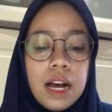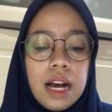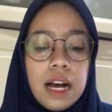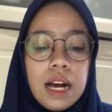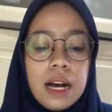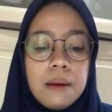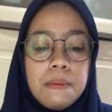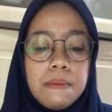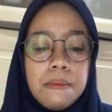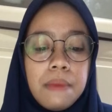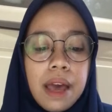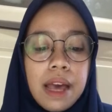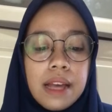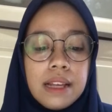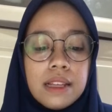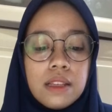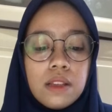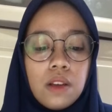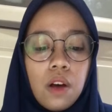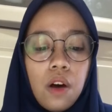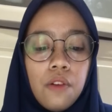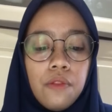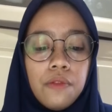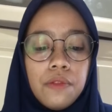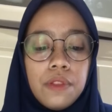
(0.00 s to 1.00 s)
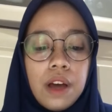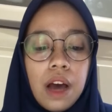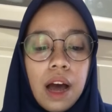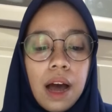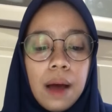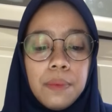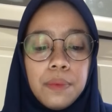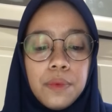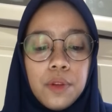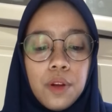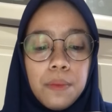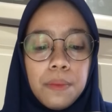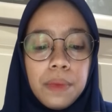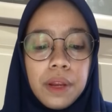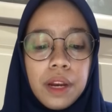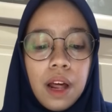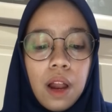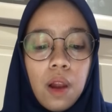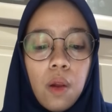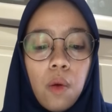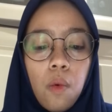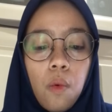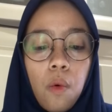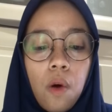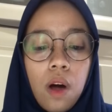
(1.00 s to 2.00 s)
A mass of the
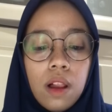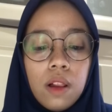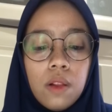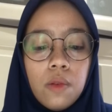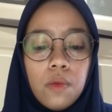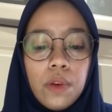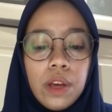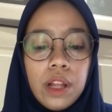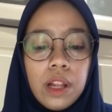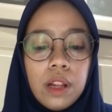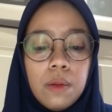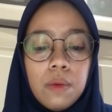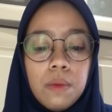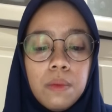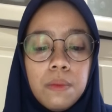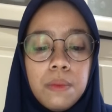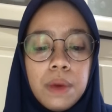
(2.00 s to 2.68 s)
abdominal wall will